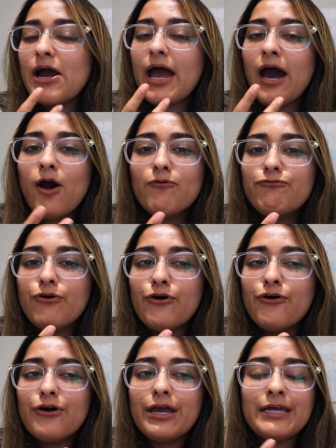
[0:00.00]

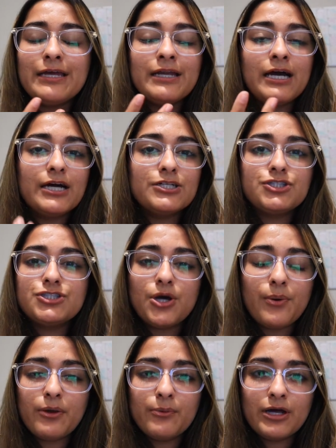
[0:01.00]
helpful in
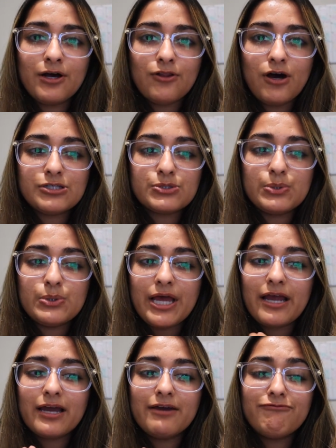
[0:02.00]
showing what a law school
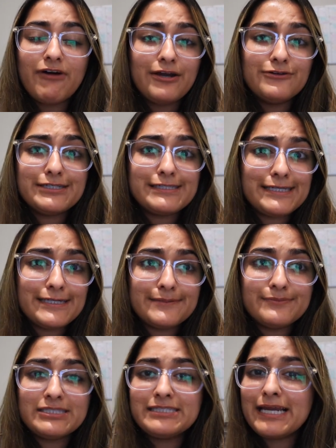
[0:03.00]
like final
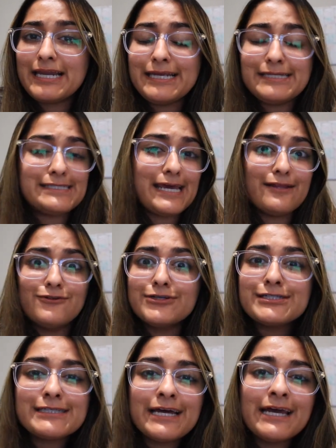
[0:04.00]
exam study day
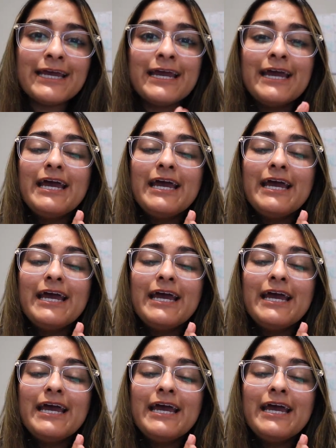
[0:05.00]
looks like.